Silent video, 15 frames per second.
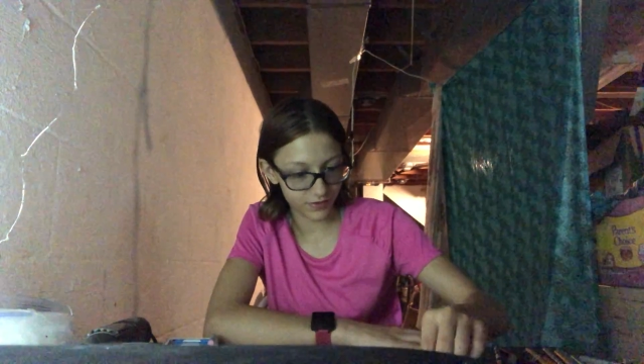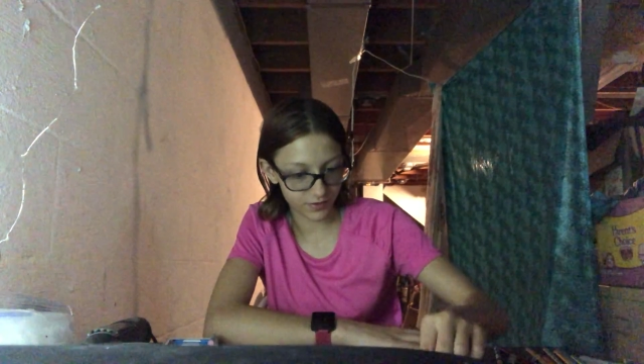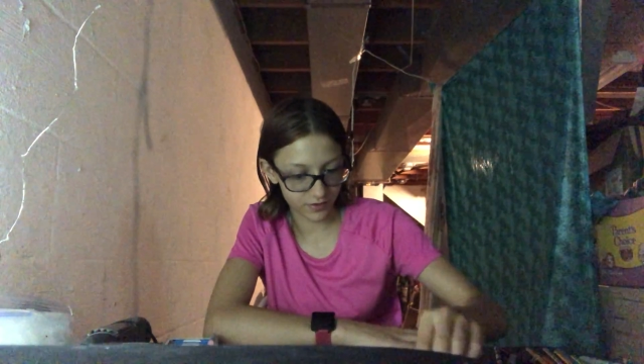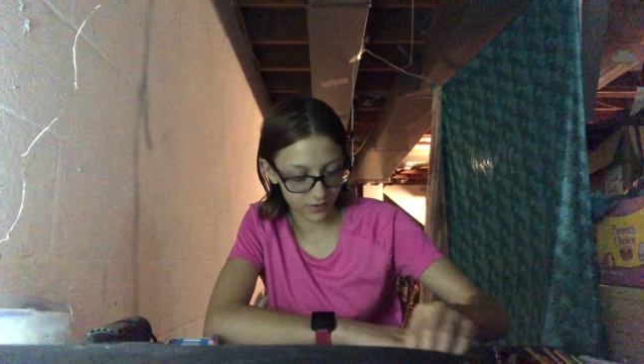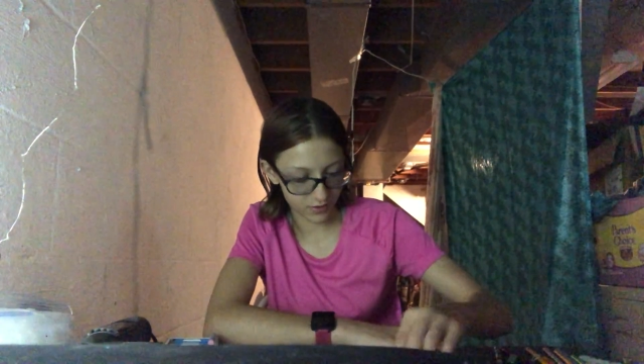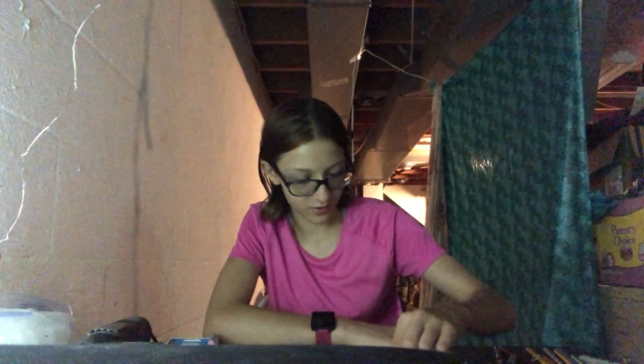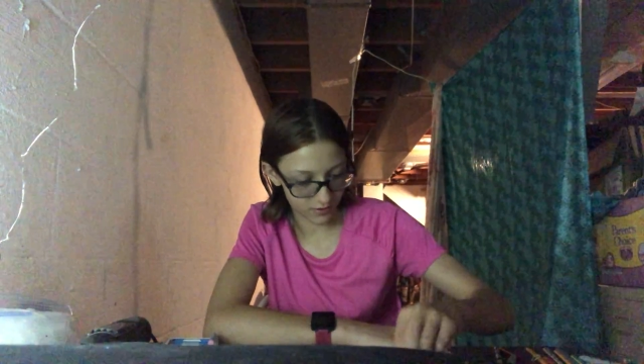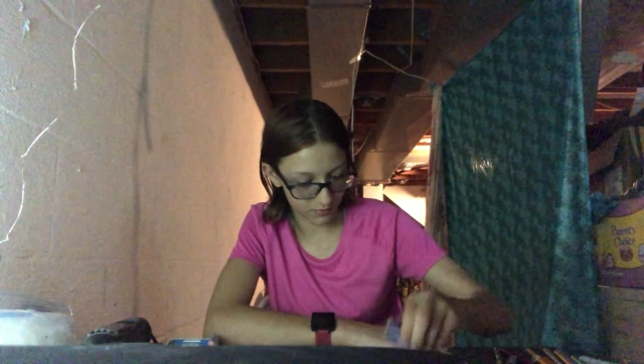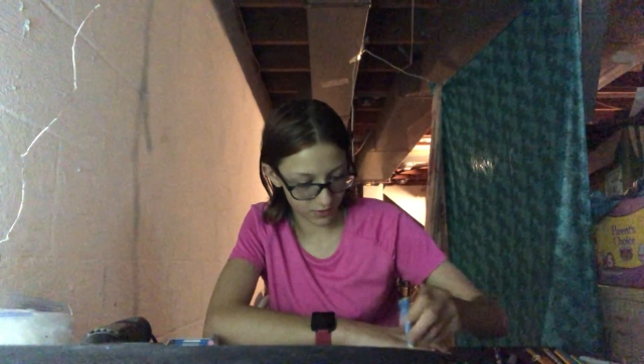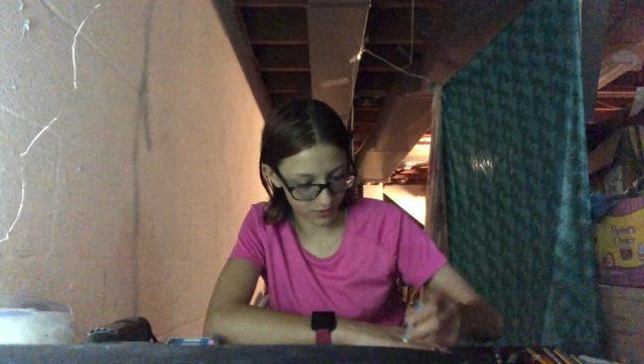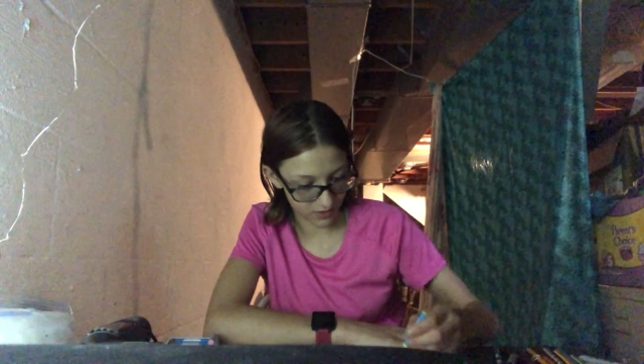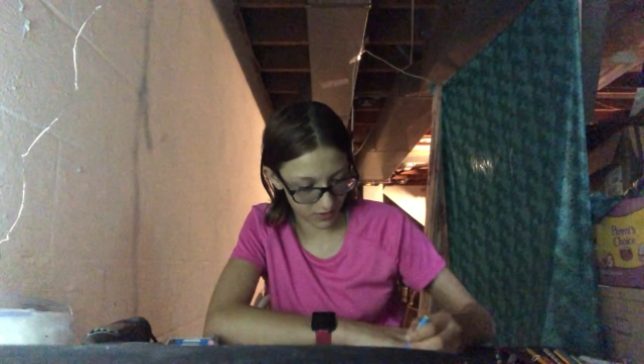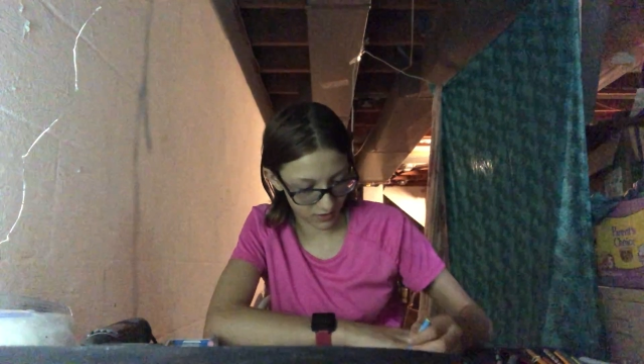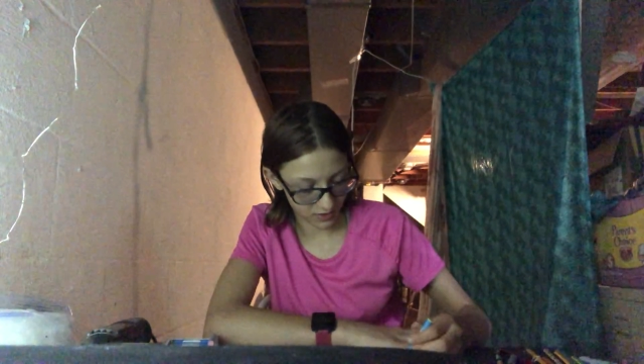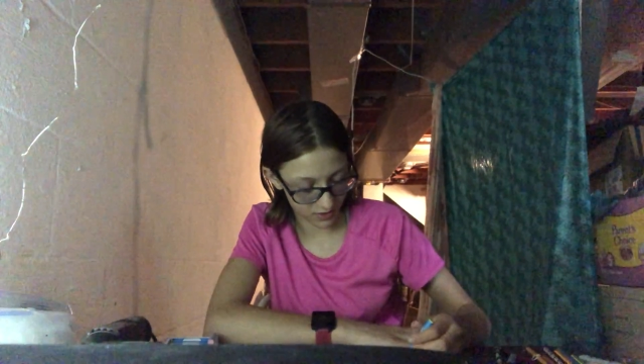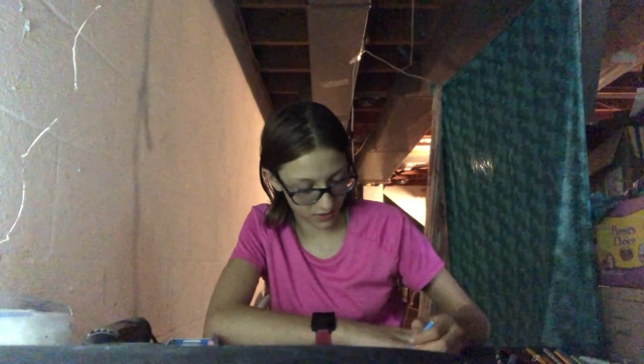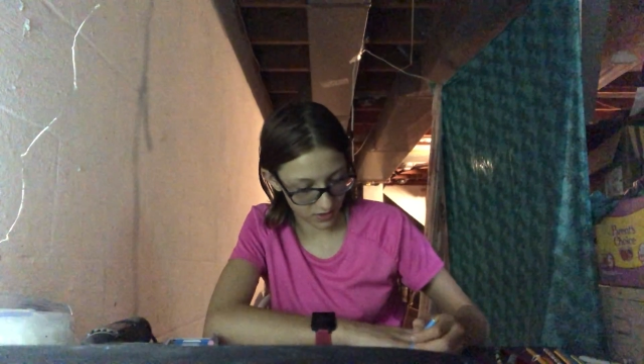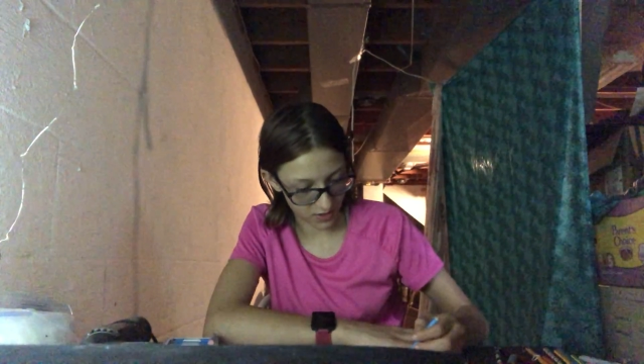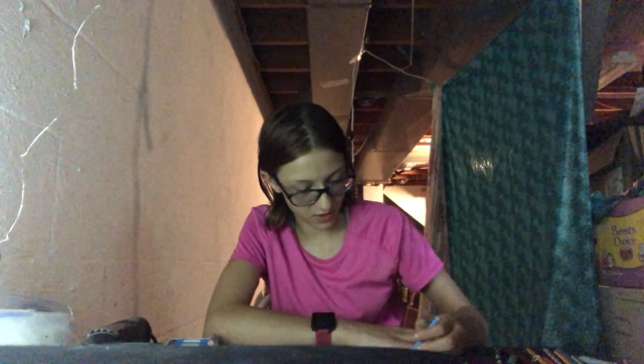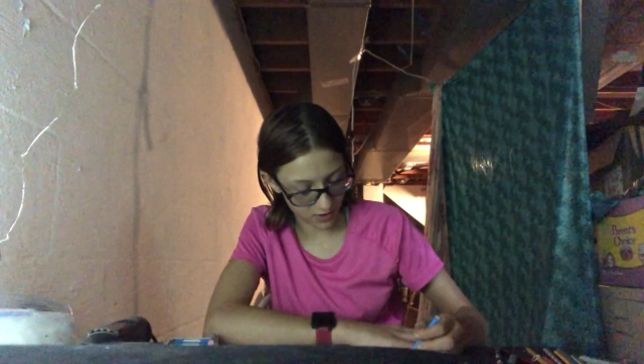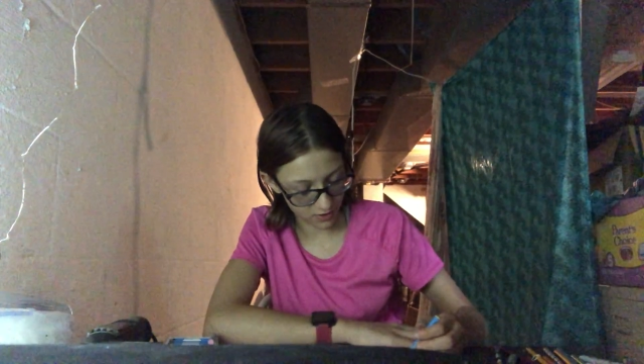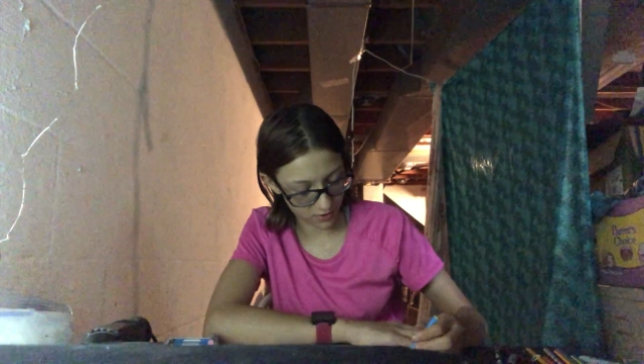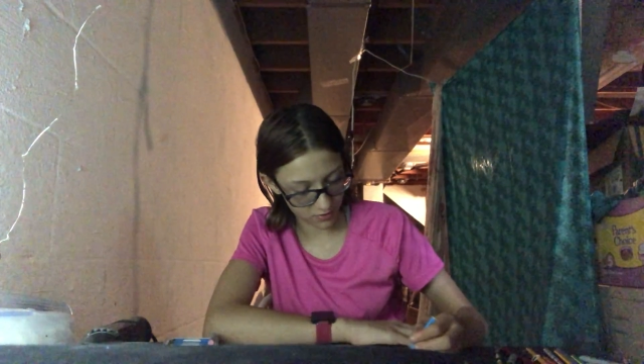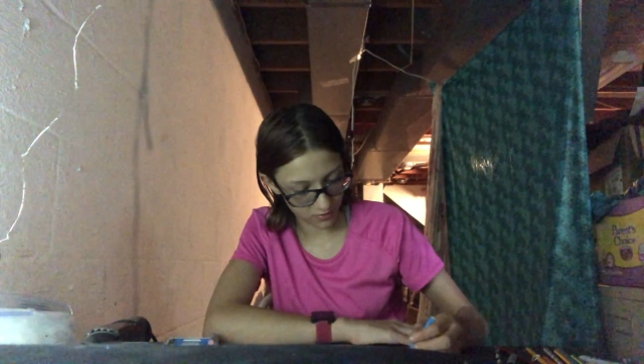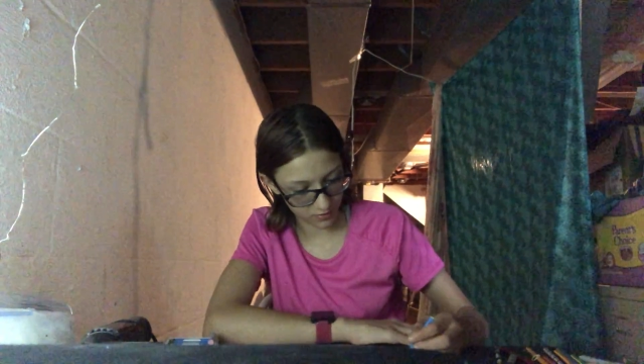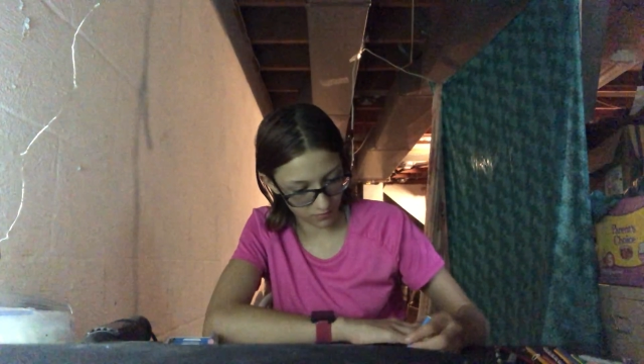And then I'm going to take the yellow